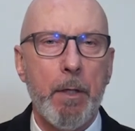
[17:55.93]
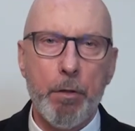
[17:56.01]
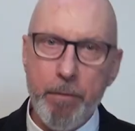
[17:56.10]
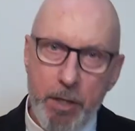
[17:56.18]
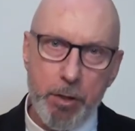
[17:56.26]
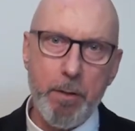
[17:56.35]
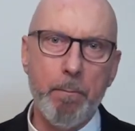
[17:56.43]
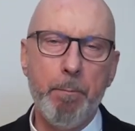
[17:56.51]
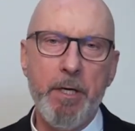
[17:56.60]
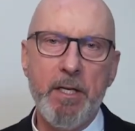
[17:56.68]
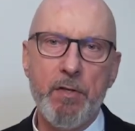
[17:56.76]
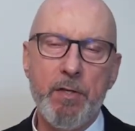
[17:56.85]
Christian
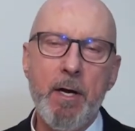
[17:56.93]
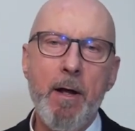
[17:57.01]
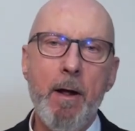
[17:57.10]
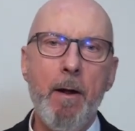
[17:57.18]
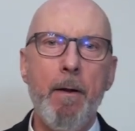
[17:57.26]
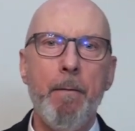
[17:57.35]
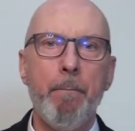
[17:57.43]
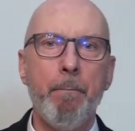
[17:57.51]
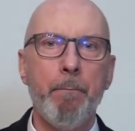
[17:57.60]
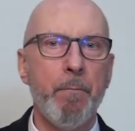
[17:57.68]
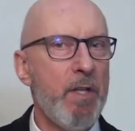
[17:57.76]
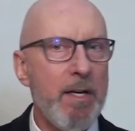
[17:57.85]
peace
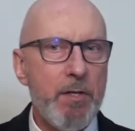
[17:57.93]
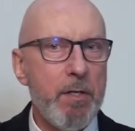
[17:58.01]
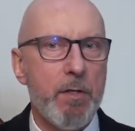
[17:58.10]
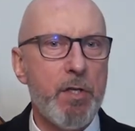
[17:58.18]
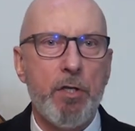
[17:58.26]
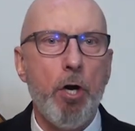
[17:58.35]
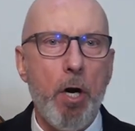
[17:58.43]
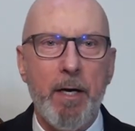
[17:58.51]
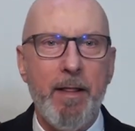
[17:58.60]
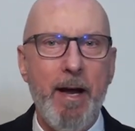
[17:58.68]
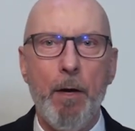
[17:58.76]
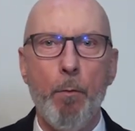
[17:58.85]
doesn't
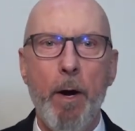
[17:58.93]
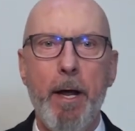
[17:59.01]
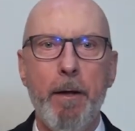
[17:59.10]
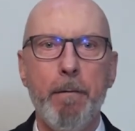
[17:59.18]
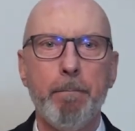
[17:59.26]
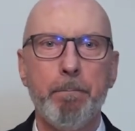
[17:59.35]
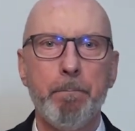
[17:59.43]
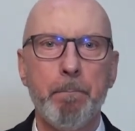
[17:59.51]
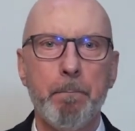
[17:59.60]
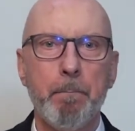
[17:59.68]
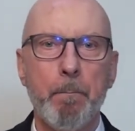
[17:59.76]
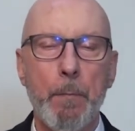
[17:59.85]
start that way.
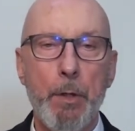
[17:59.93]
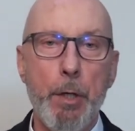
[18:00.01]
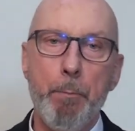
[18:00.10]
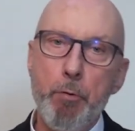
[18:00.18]
The